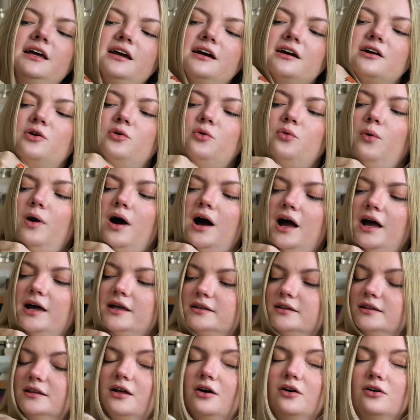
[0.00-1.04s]
are quite
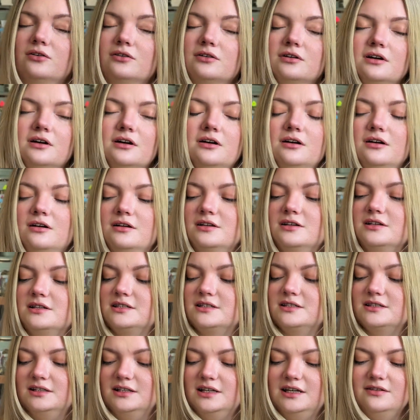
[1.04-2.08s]
long
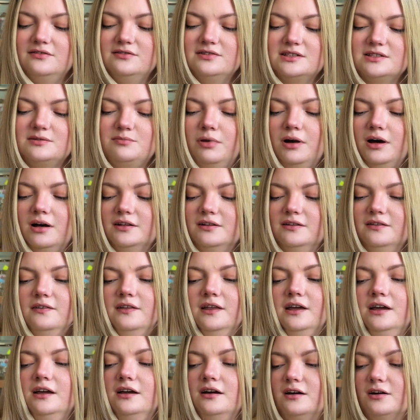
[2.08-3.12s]
sleeves, but
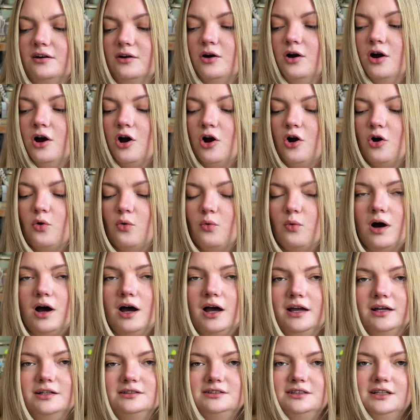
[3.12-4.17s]
they are
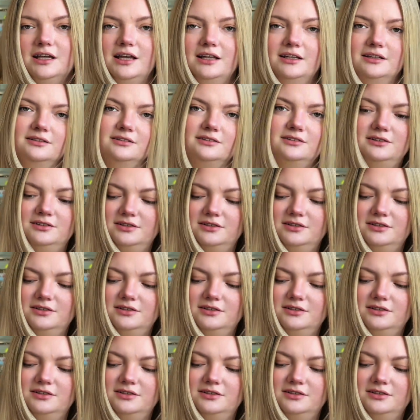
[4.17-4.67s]
wide and